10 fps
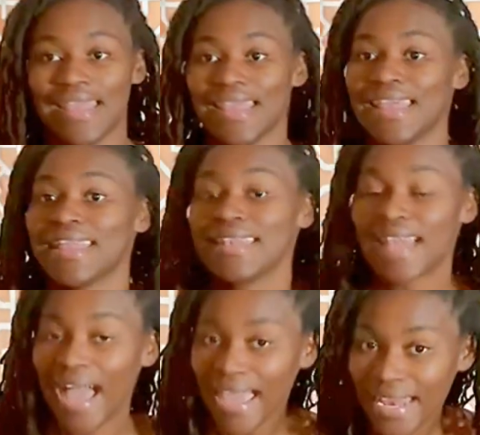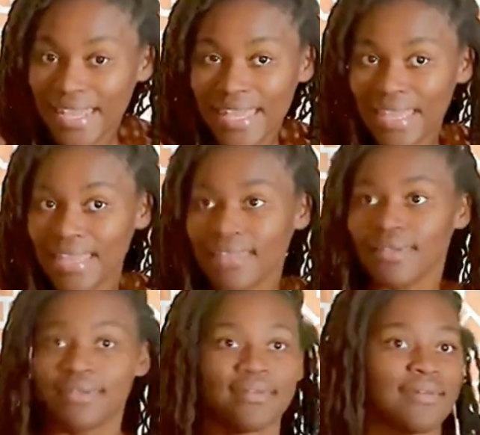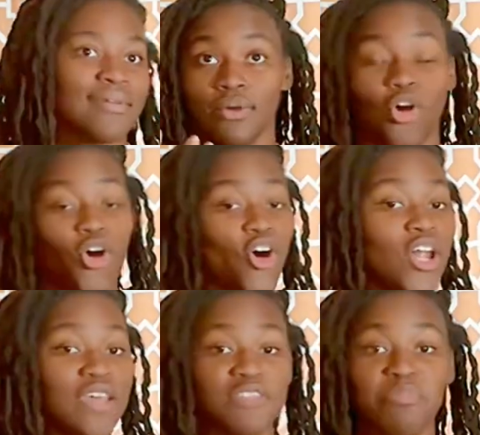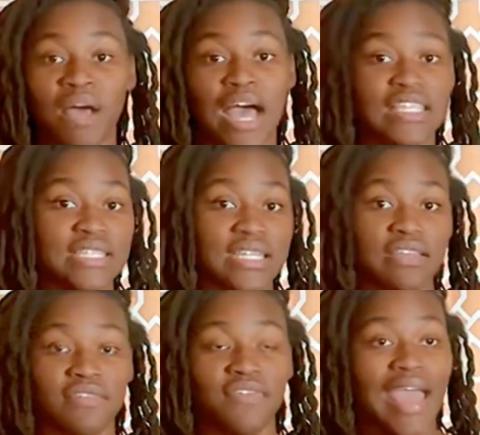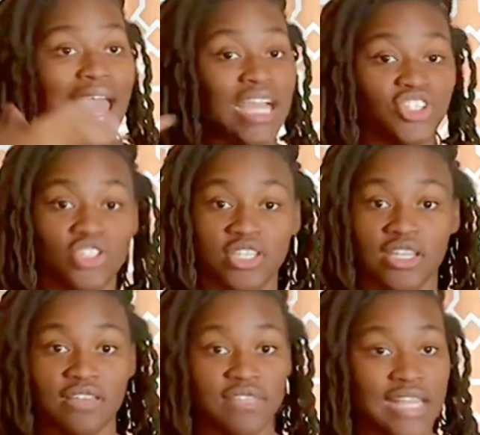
igniting, all of the positive adjectives,